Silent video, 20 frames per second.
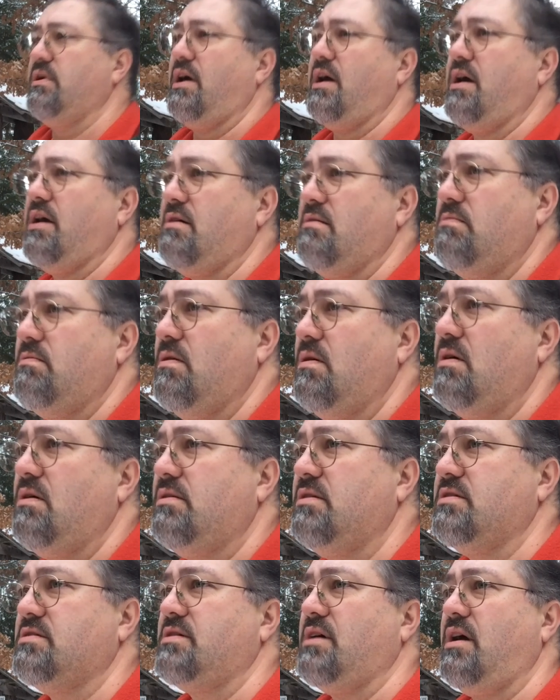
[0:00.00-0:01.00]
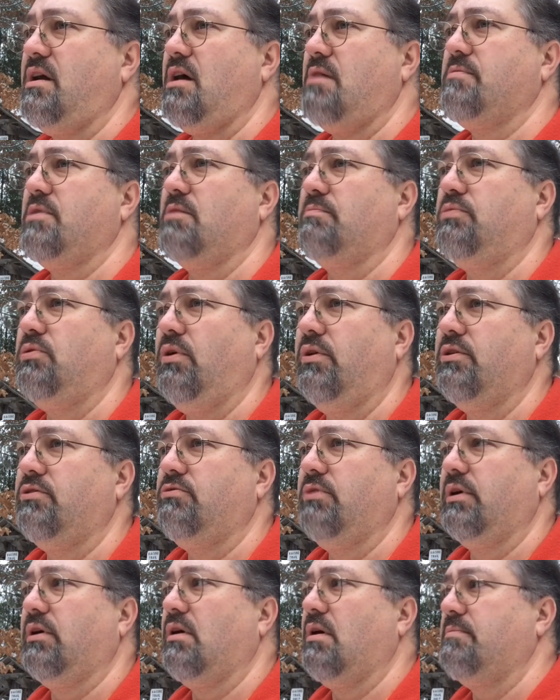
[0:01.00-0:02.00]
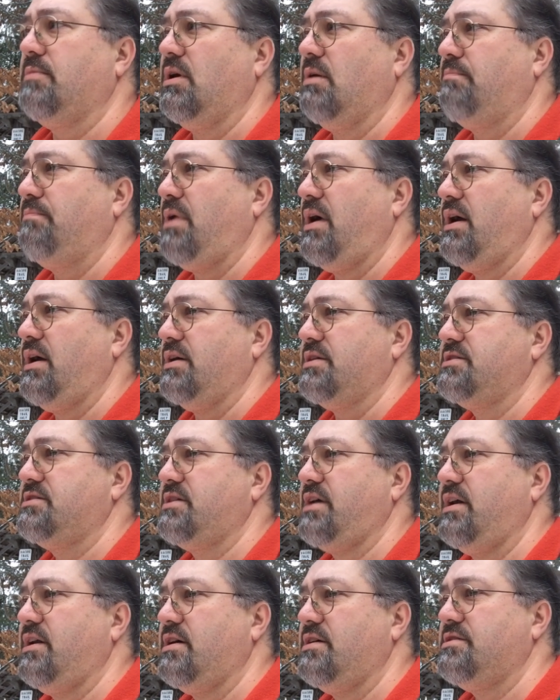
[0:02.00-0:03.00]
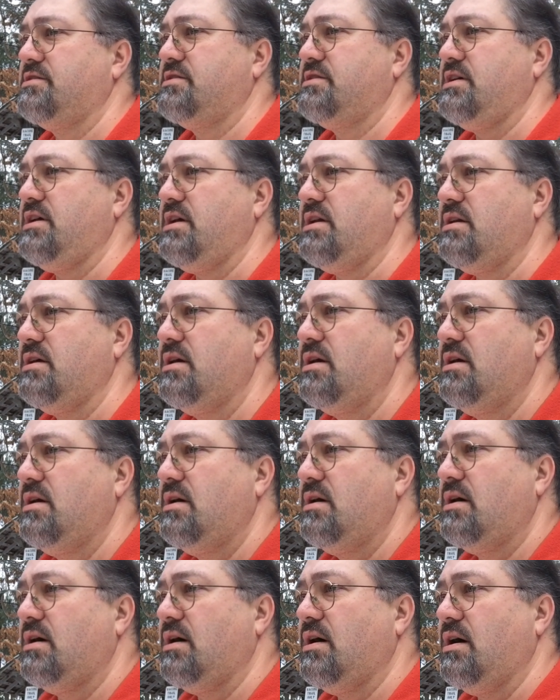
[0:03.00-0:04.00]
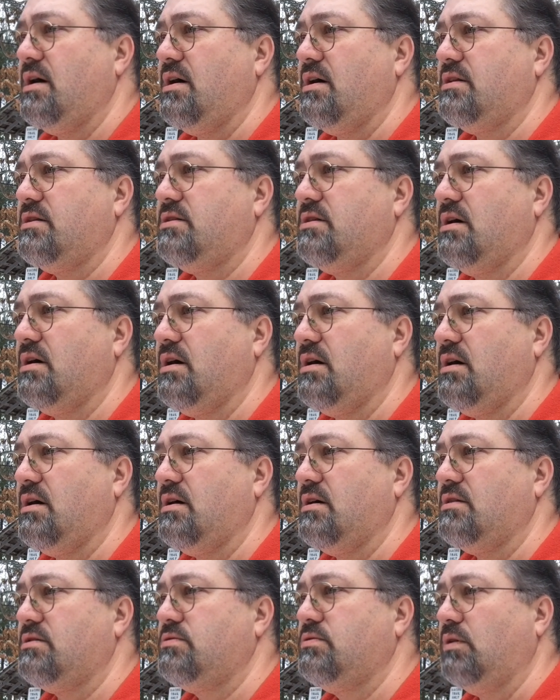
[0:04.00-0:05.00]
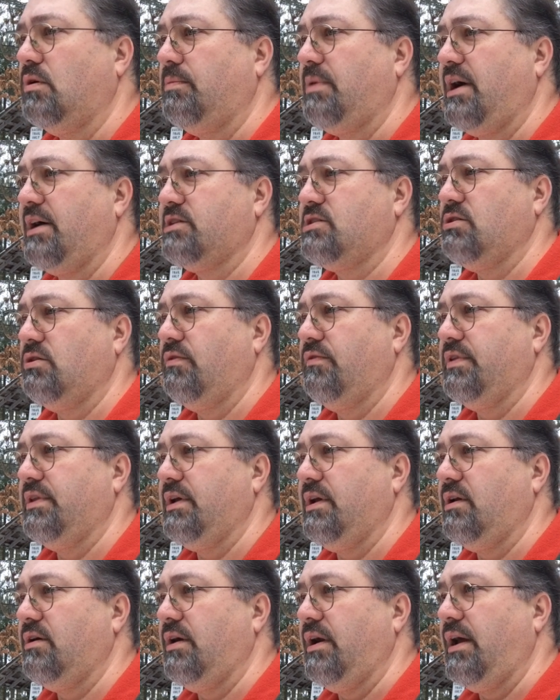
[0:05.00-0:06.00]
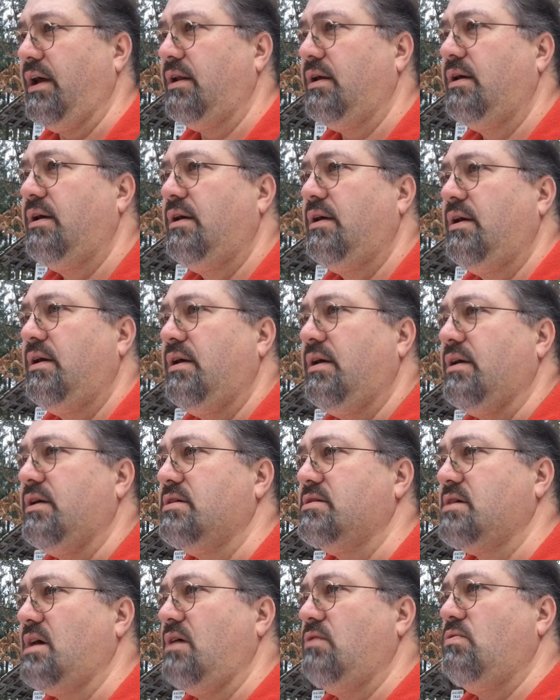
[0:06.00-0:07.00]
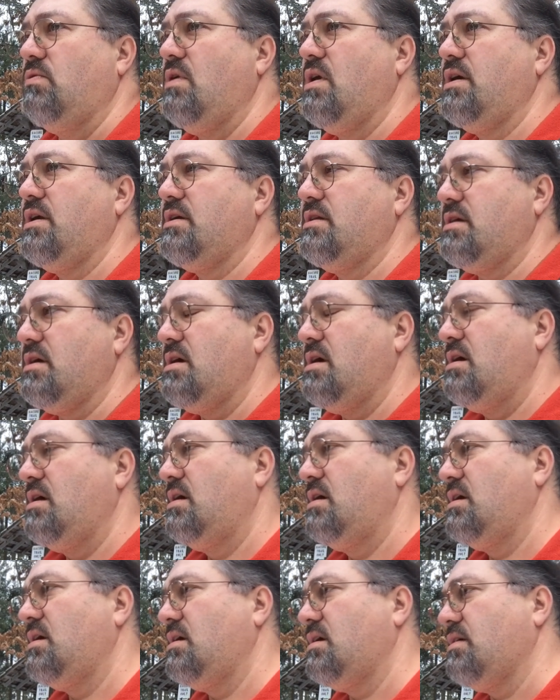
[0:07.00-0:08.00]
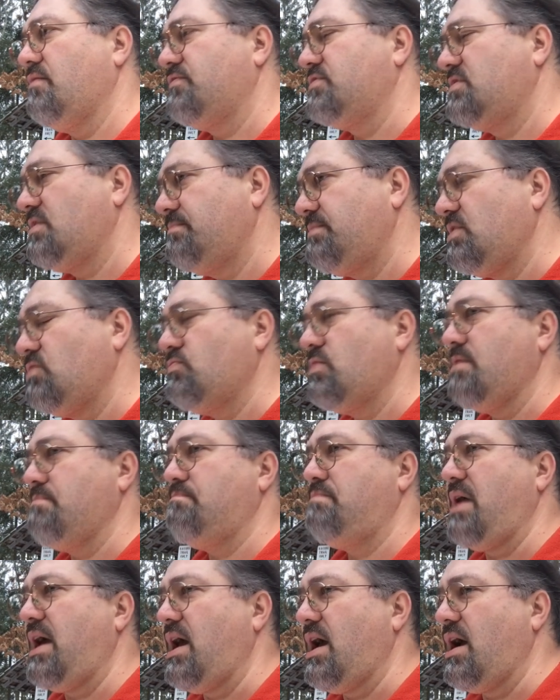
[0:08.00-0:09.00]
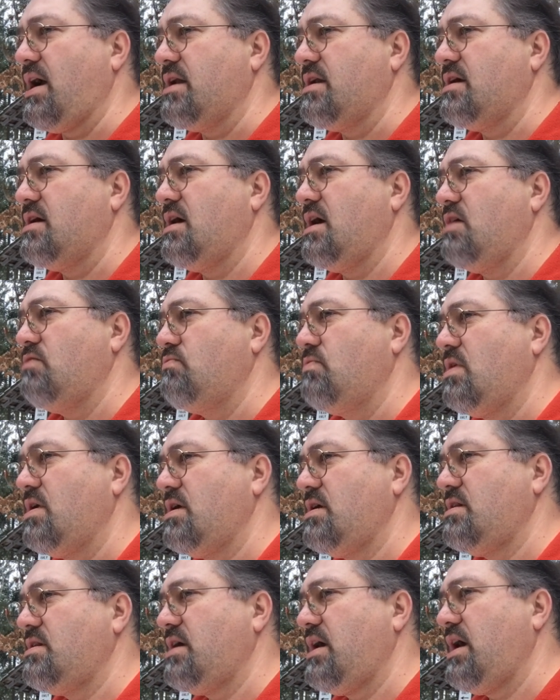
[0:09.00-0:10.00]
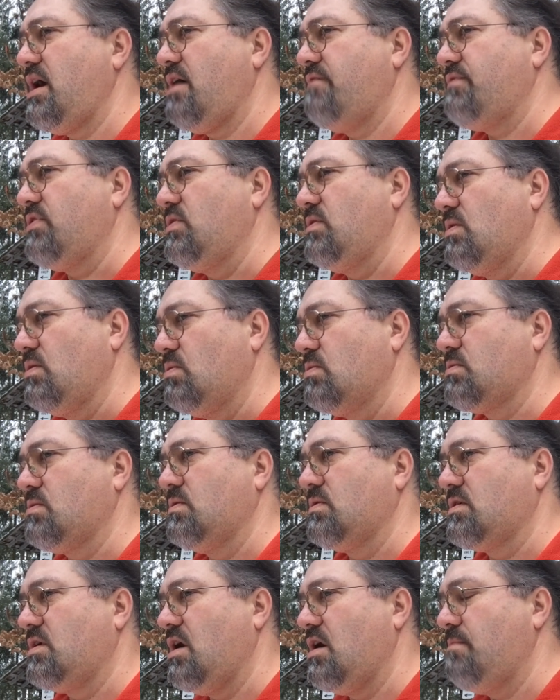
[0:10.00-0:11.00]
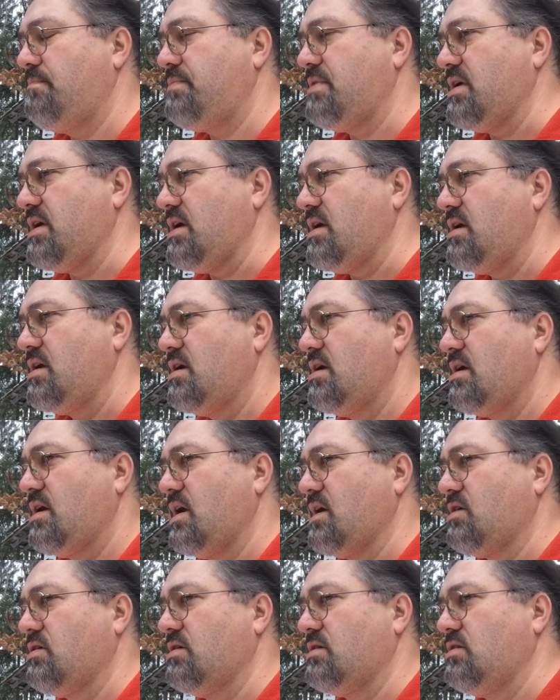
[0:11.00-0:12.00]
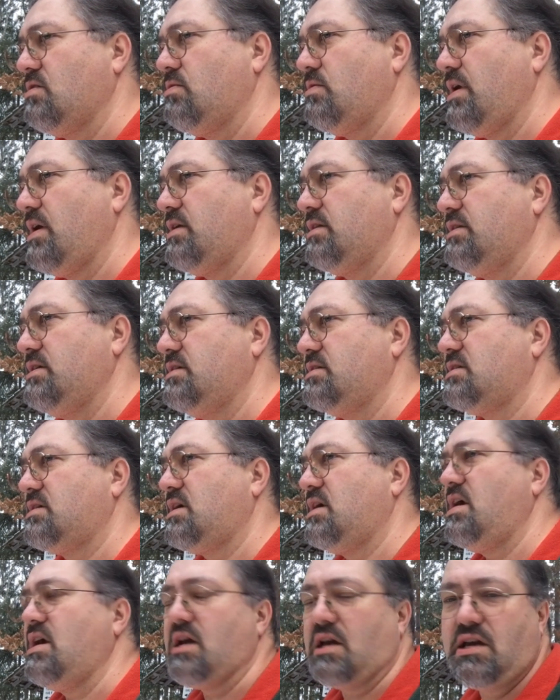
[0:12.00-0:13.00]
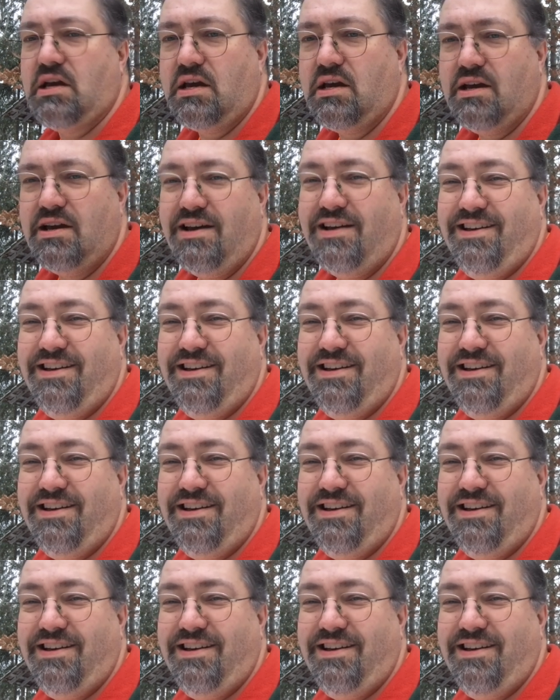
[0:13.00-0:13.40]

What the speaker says: when I decided I'm going to pull the trigger. I'm going to buy a sight unseen toolbox over the internet. Is I wanted, if something went bad, I wanted to have a local company I could go at least kick